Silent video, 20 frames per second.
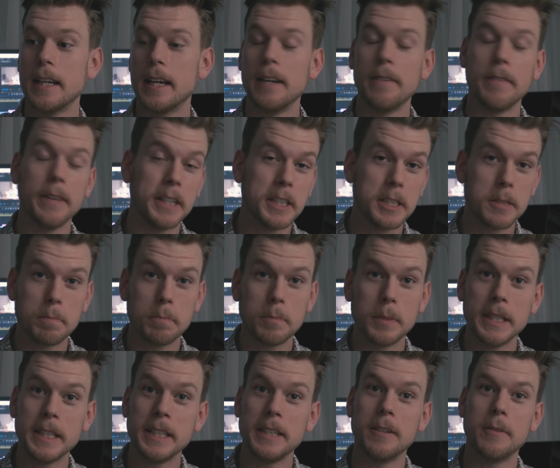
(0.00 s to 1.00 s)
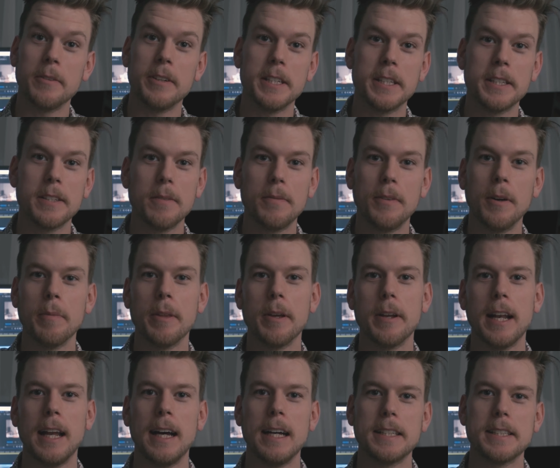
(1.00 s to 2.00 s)
I think it's pretty obvious from that
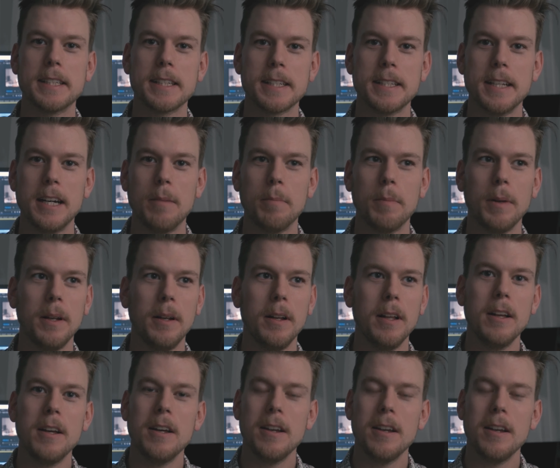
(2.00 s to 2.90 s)
last example.